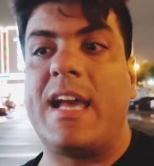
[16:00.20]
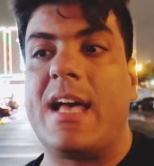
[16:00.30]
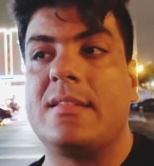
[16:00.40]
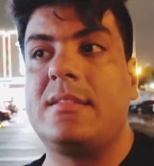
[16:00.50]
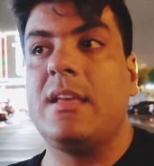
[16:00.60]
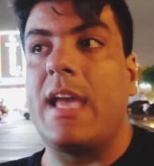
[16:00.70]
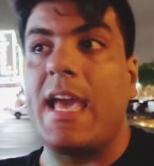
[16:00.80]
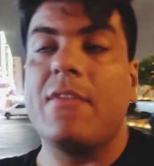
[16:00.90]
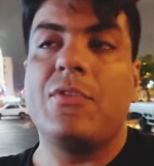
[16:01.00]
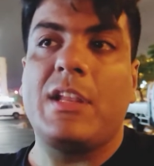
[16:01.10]
test
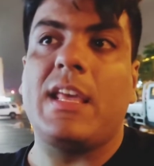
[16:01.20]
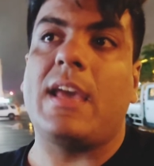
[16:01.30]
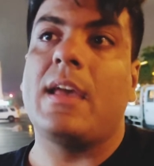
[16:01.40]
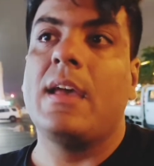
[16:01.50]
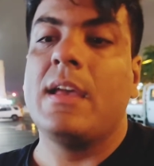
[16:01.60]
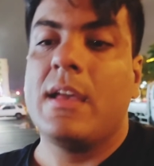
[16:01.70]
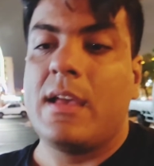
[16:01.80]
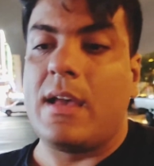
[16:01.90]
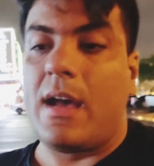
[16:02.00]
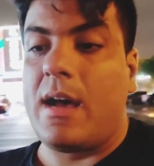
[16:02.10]
every day
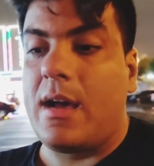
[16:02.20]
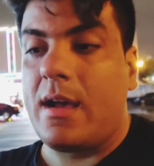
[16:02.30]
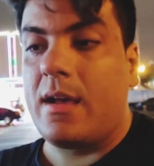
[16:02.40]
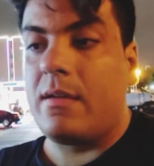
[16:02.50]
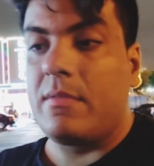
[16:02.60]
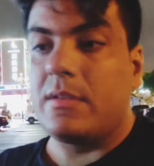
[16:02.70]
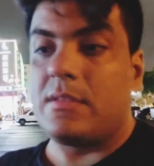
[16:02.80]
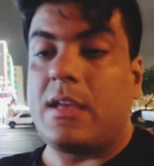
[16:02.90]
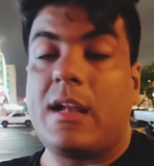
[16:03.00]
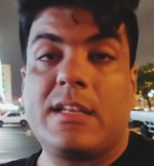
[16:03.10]
uh,
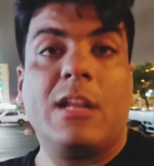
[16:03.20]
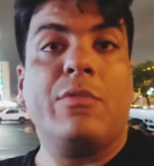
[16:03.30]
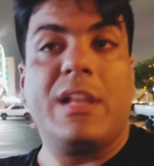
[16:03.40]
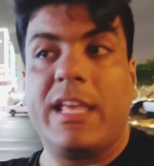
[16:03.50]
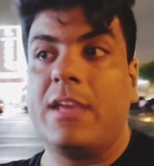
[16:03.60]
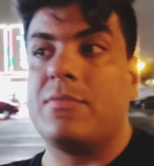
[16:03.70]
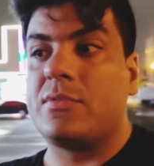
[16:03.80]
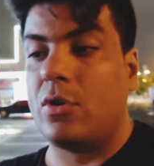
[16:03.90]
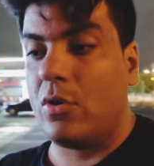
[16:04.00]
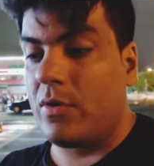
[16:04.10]
until we leave.
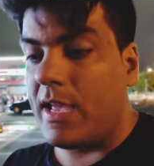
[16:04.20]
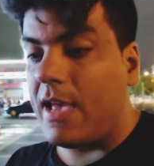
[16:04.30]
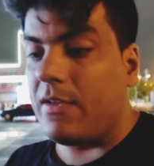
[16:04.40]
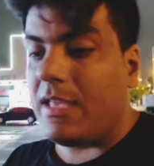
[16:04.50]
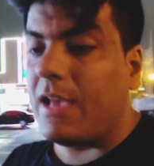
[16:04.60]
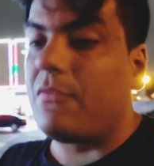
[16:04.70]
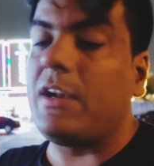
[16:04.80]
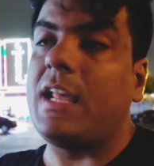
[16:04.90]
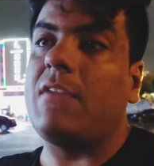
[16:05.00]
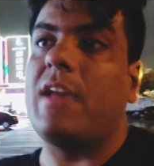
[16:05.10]
So
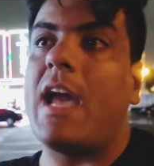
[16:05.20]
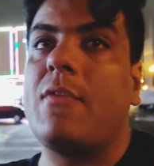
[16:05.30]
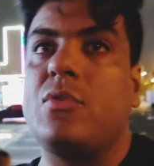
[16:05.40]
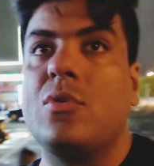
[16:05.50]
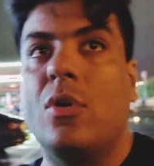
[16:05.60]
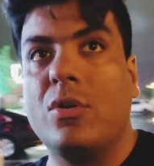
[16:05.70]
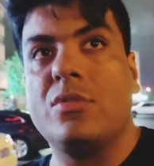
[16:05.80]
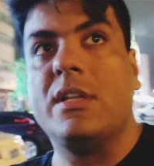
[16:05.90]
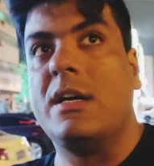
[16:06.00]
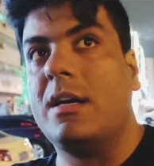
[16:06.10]
every day we have to go
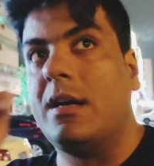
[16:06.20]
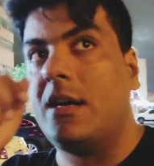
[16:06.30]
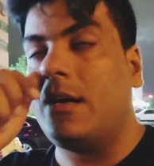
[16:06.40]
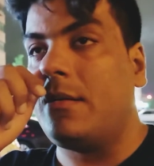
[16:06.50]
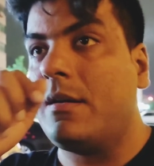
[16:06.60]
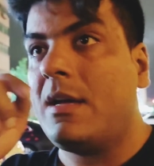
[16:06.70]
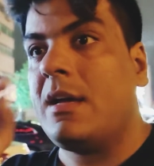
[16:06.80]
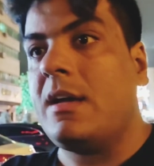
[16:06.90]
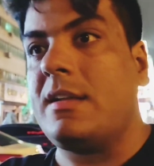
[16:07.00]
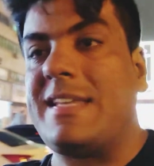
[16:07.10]
to the
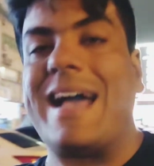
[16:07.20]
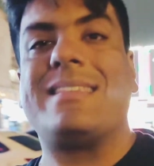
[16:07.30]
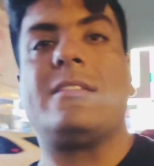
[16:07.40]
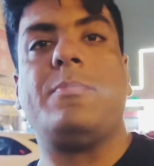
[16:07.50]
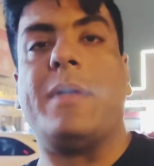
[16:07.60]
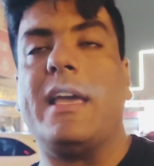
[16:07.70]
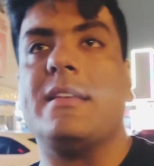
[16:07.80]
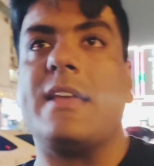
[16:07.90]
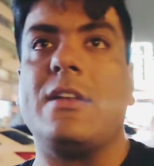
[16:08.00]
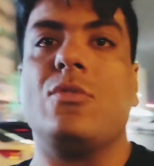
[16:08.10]
test
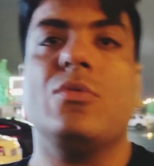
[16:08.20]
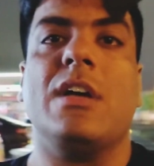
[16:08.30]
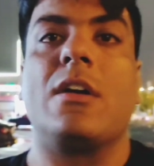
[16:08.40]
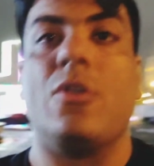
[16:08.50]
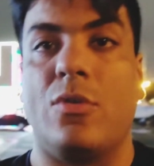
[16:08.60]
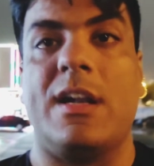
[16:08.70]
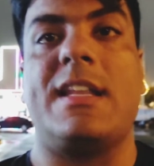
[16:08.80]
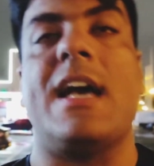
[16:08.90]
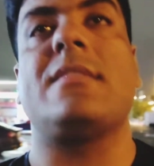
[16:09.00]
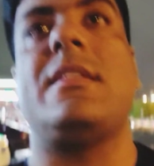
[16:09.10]
place and do the corona
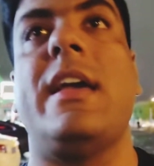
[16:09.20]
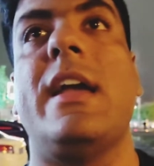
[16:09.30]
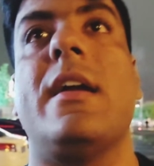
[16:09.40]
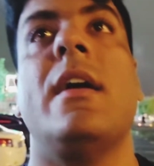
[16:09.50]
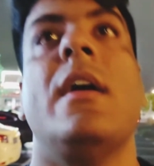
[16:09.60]
test here.